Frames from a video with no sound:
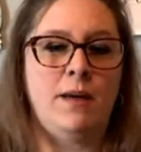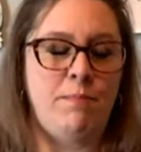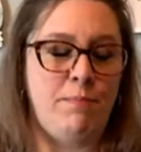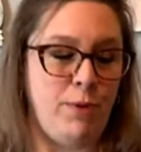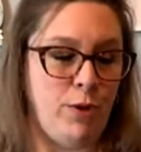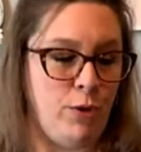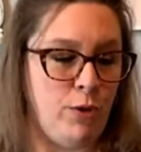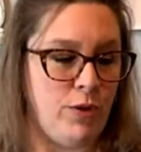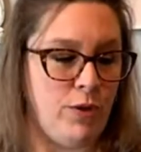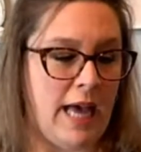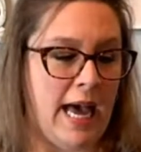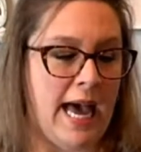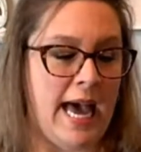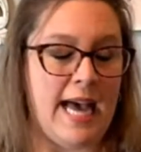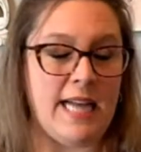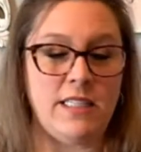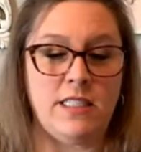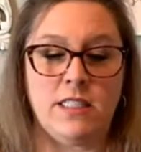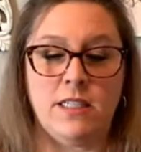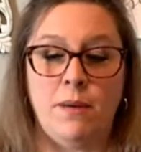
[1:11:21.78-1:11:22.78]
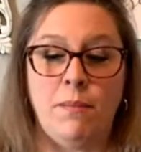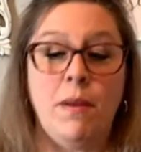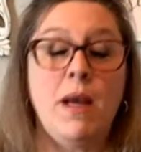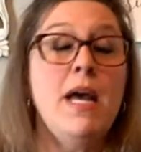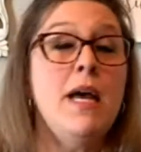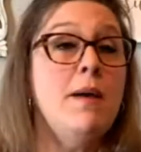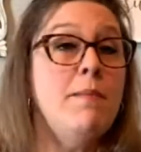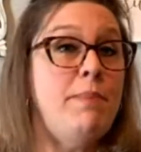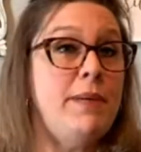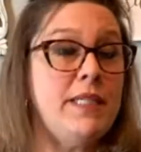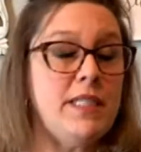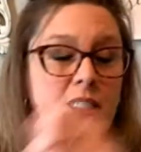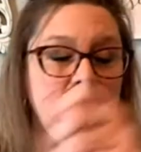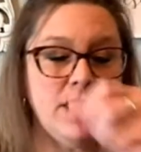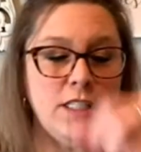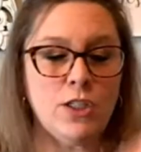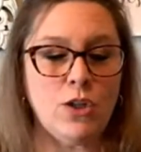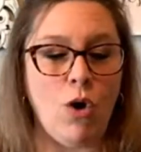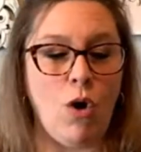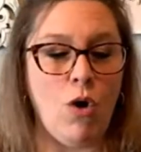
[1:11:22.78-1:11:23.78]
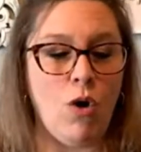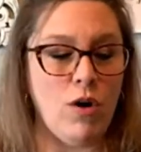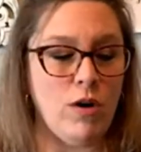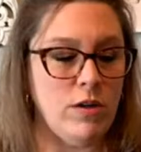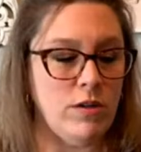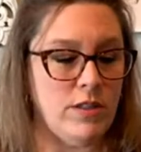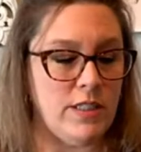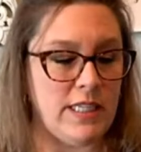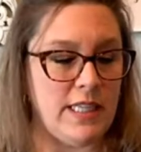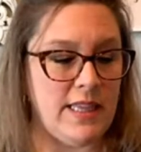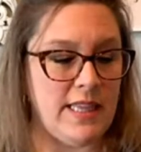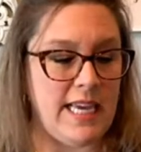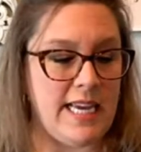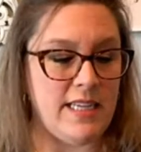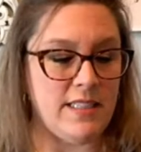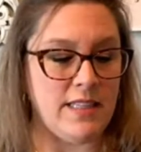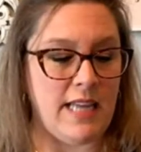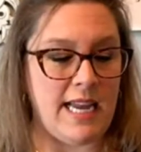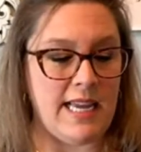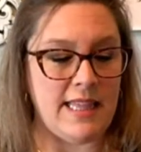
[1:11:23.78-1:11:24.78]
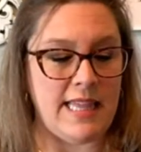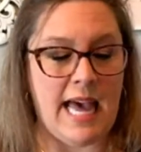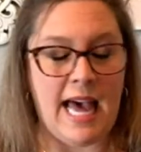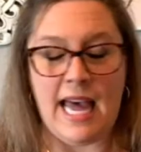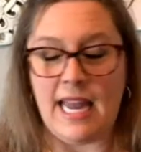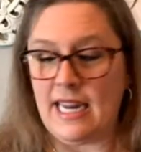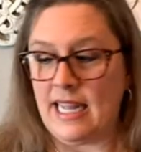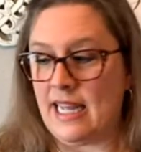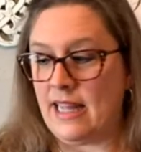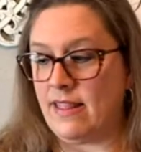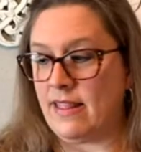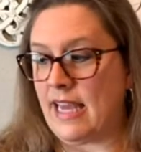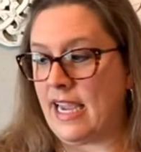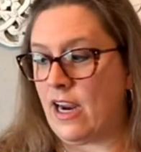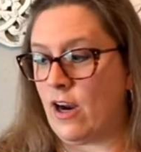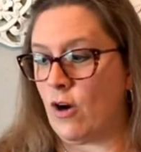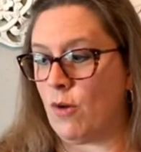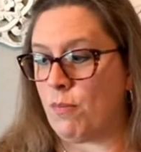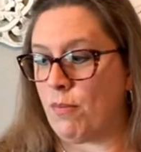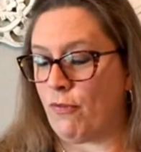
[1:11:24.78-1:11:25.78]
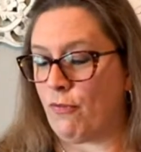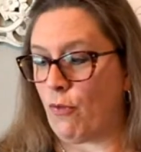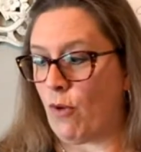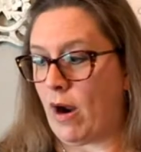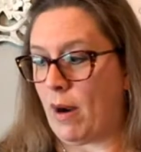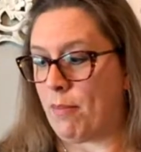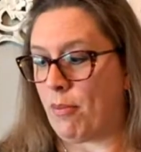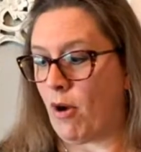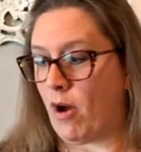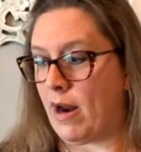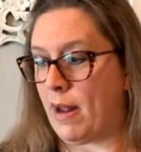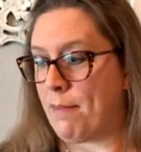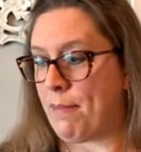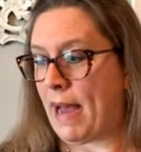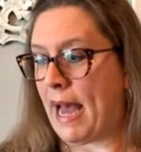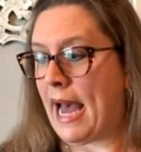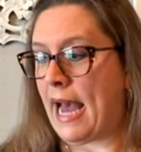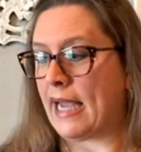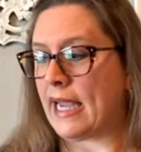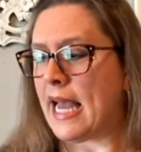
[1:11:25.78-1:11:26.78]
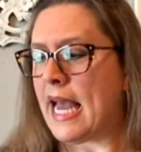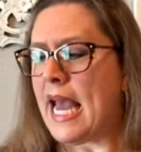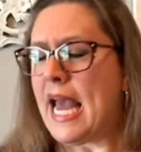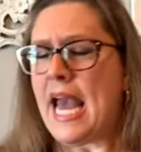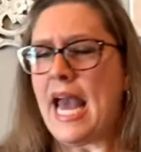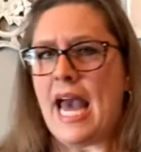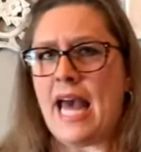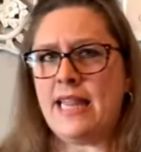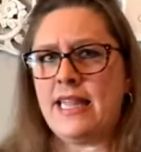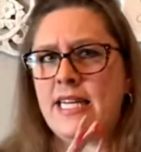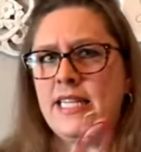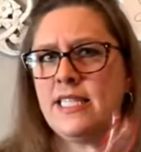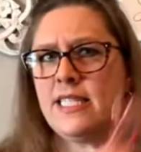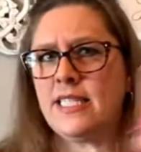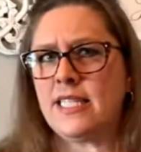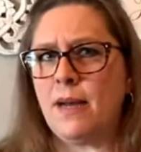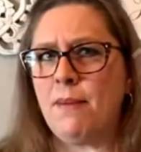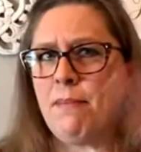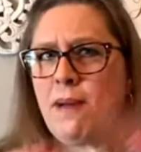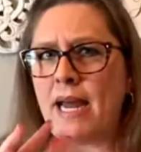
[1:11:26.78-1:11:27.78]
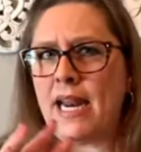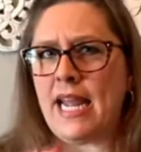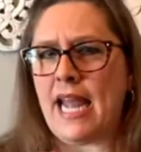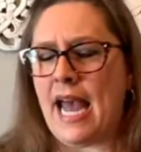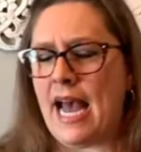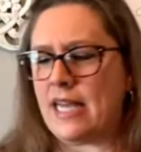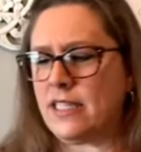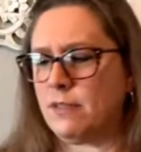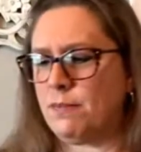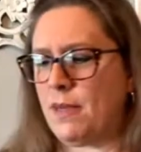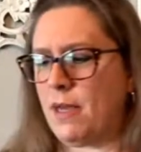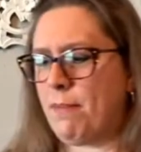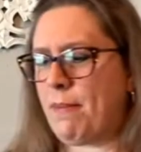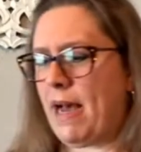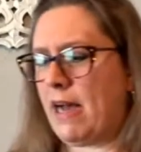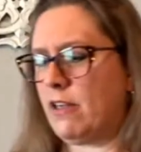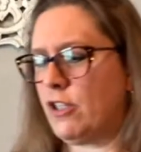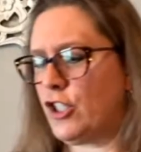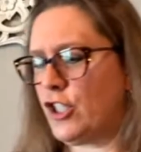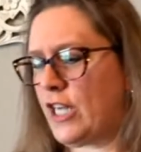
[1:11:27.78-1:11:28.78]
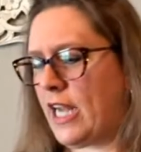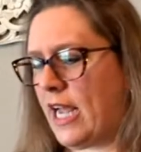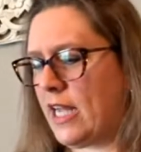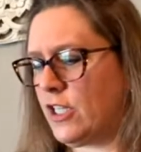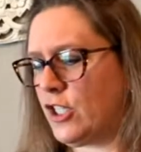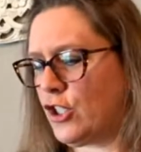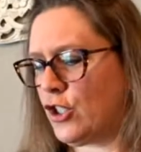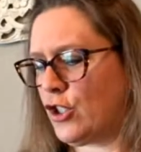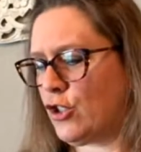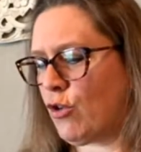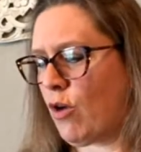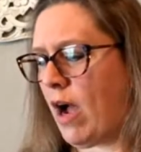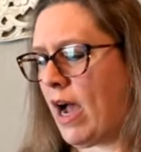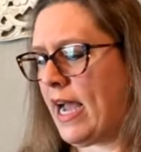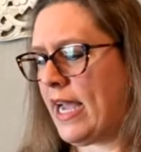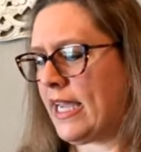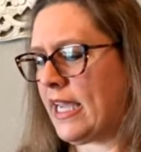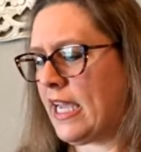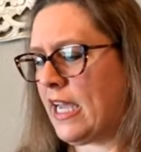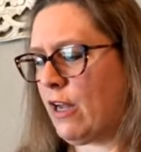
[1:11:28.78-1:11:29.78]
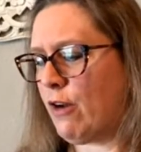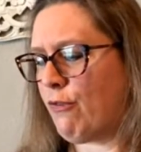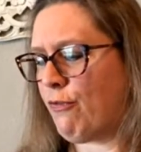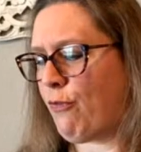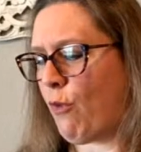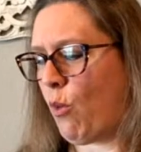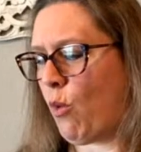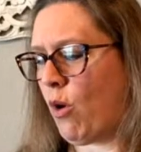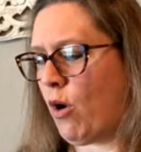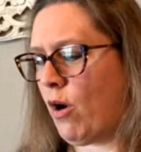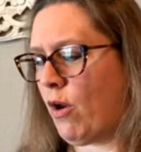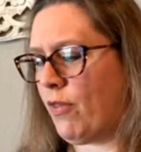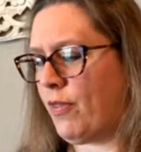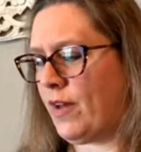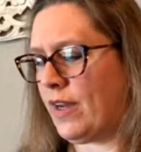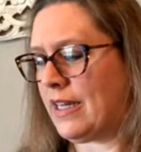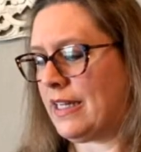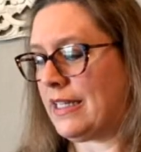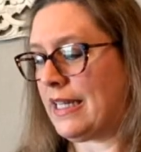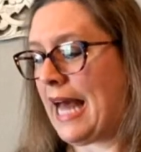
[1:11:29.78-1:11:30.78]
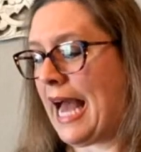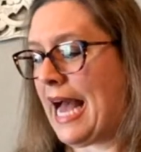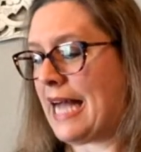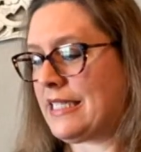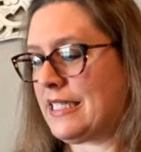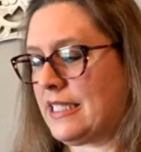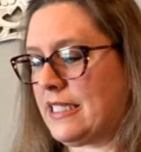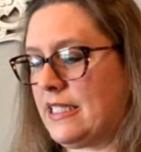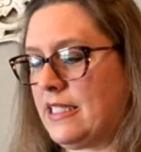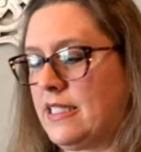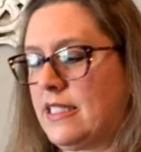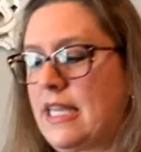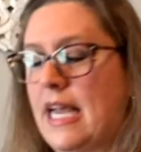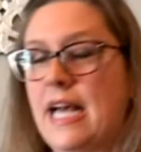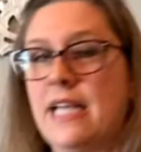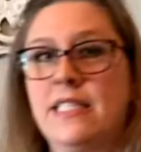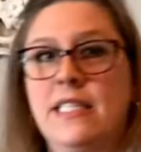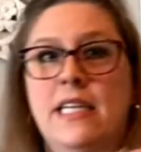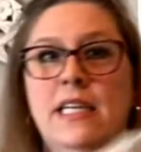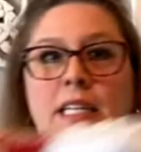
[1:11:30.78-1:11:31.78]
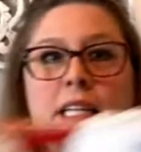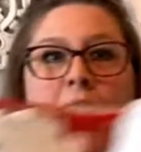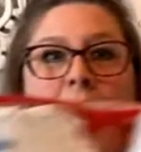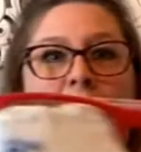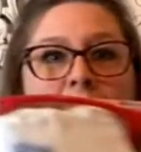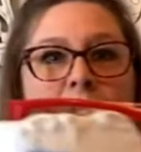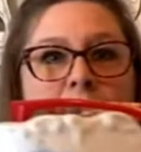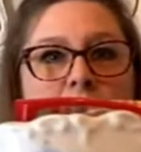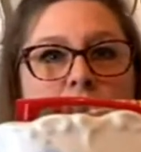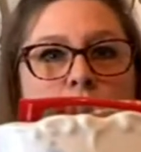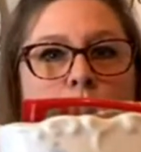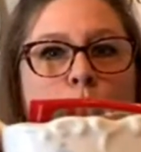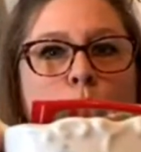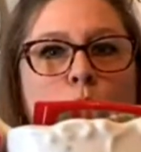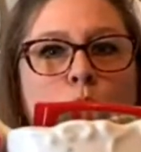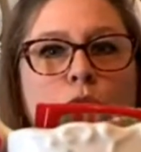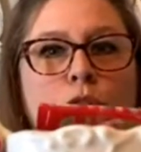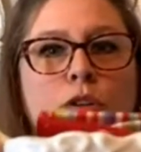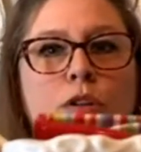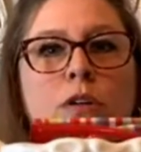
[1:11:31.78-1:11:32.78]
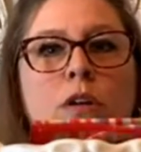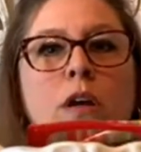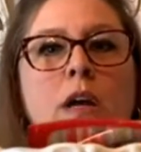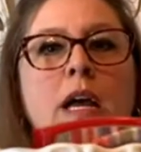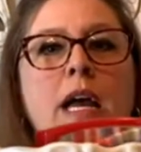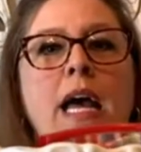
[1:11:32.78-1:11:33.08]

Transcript: the booth. I had some business cards and things like that in there before I brought it back. And then somebody asked me about ch- trying it for the glasses as a glasses holder.